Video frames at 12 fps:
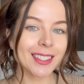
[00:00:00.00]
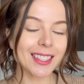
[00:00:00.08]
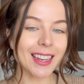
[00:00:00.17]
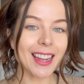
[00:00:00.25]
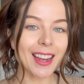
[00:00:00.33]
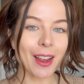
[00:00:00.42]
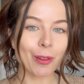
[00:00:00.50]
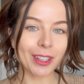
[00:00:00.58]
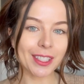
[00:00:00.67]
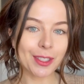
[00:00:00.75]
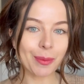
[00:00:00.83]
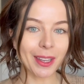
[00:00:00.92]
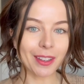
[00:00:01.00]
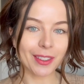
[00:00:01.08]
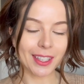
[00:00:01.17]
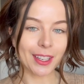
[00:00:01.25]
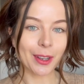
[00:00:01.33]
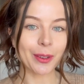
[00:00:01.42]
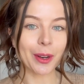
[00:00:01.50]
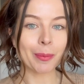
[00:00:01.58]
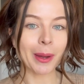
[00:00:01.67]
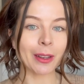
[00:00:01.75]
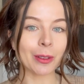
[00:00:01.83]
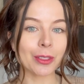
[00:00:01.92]
Today, I wanted to make a video
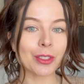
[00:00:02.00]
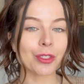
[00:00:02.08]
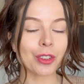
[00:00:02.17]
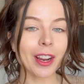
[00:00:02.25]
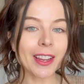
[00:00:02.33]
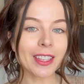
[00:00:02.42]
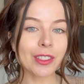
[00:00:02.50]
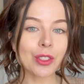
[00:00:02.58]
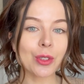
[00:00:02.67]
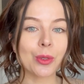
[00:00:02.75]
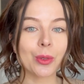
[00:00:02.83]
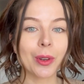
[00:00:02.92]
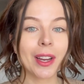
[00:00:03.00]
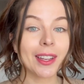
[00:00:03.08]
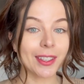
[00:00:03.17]
about trying to